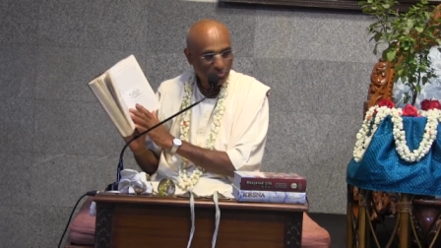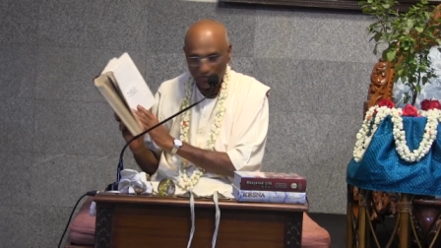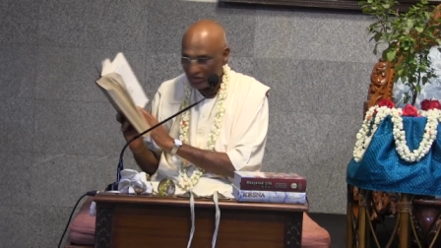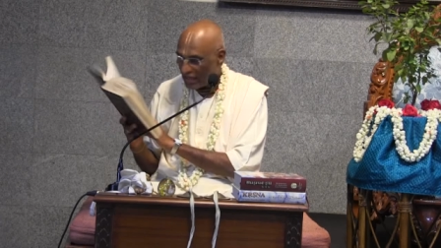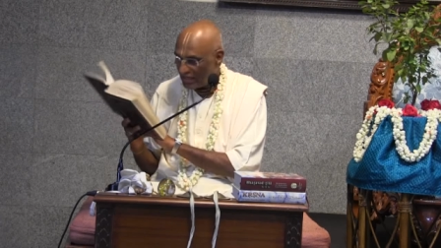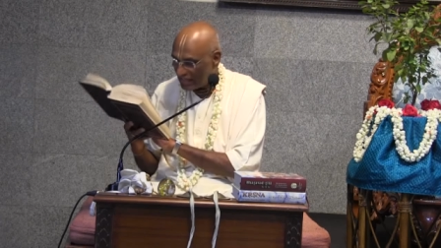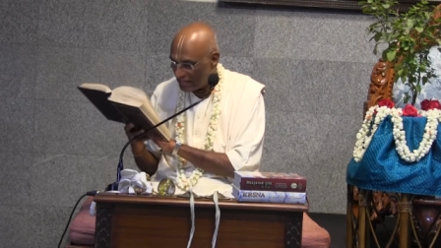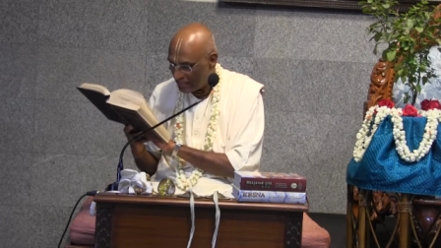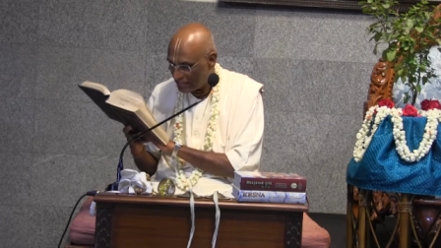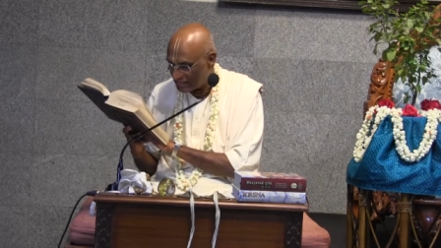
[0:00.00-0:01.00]
But when I
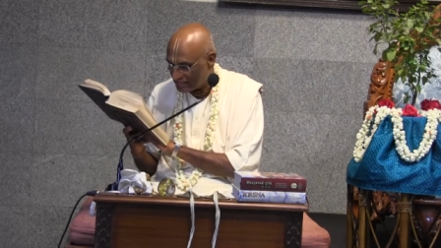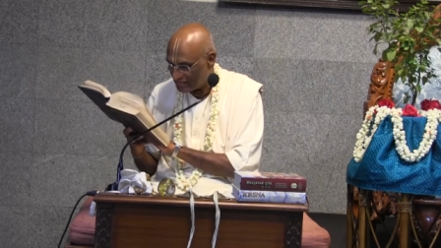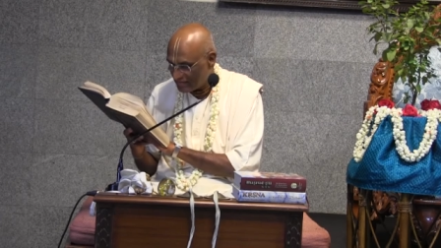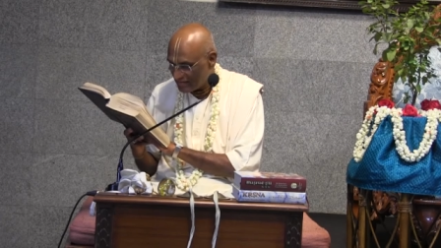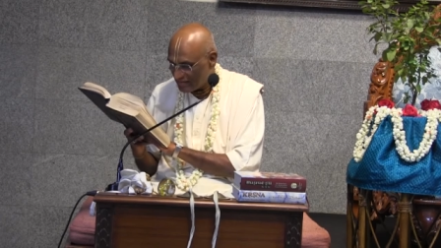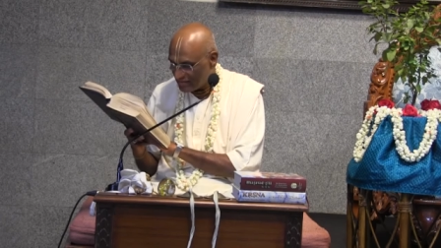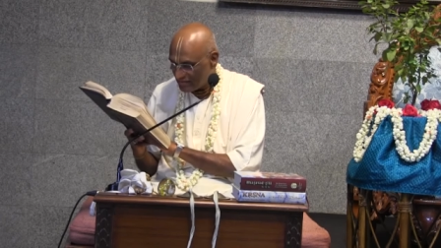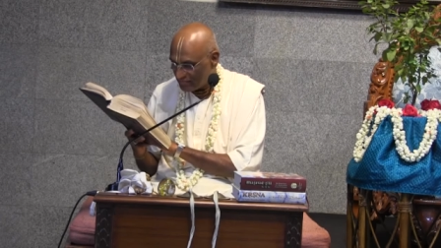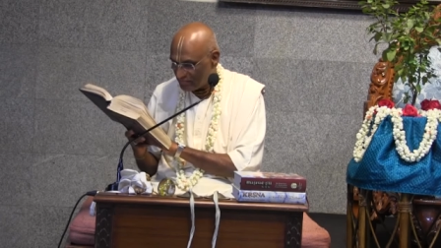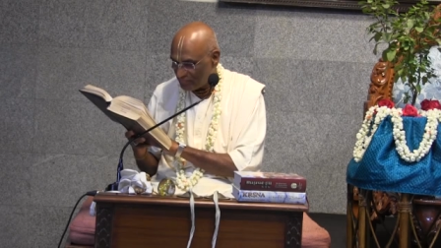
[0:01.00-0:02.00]
read it,
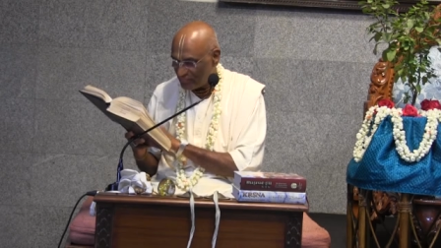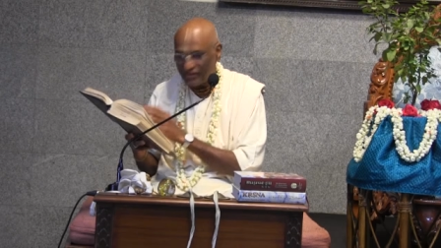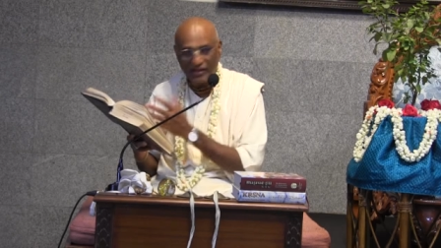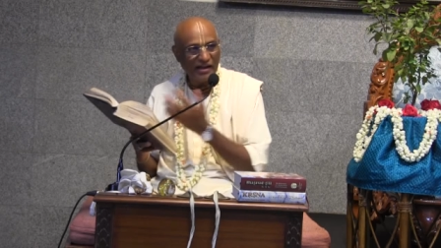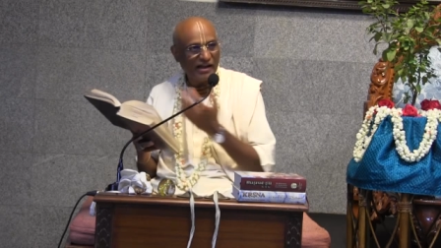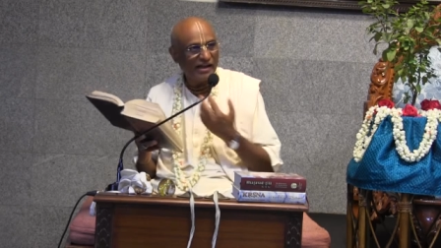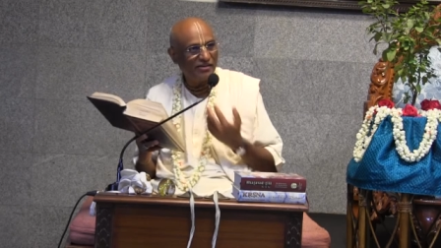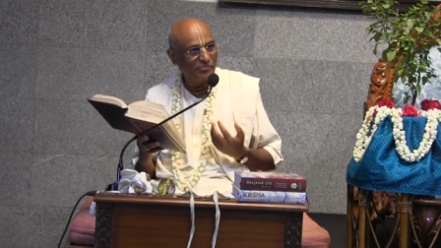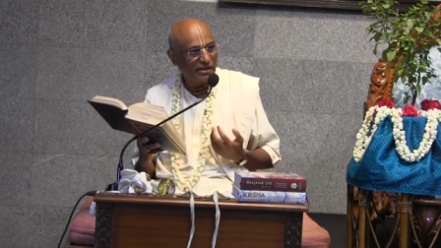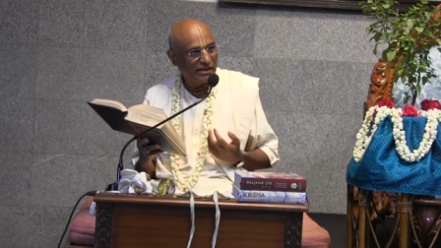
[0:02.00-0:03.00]
I
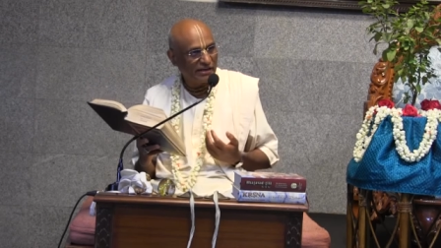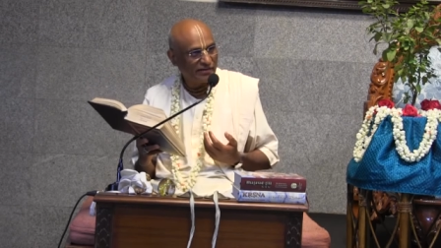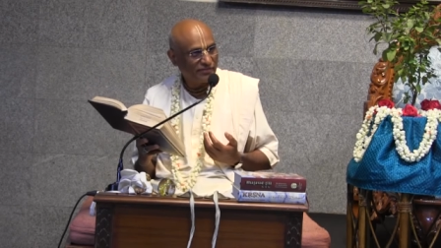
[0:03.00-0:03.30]
have meaning